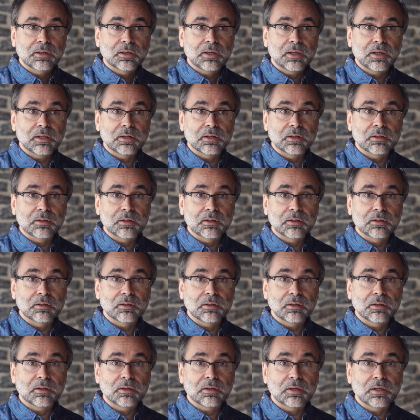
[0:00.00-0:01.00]
and
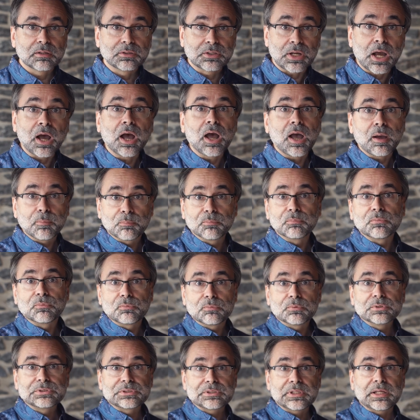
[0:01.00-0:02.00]

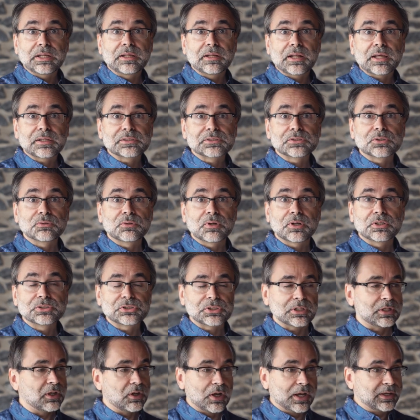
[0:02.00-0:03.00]
Tom was sitting next to her,
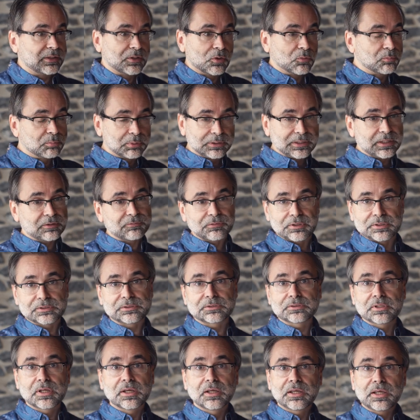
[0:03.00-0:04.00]
said, no, I don't believe
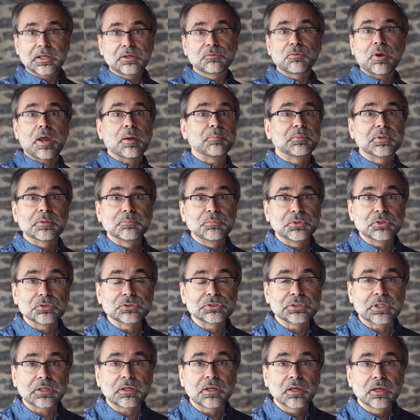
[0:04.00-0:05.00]
this. He grabbed the
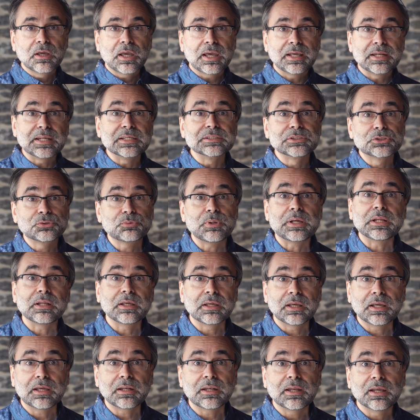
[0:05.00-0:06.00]
music and he's
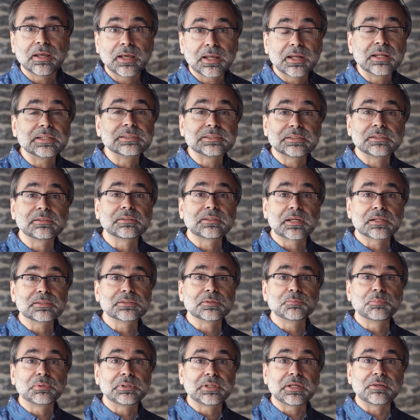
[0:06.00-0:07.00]
reading it and he still
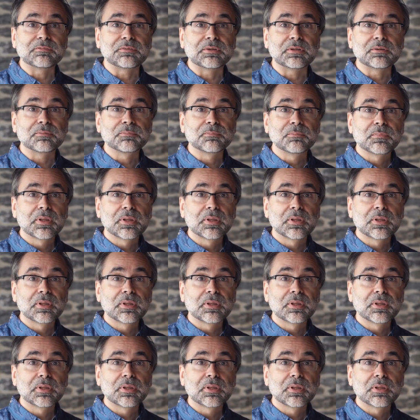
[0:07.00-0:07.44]
doesn't believe it.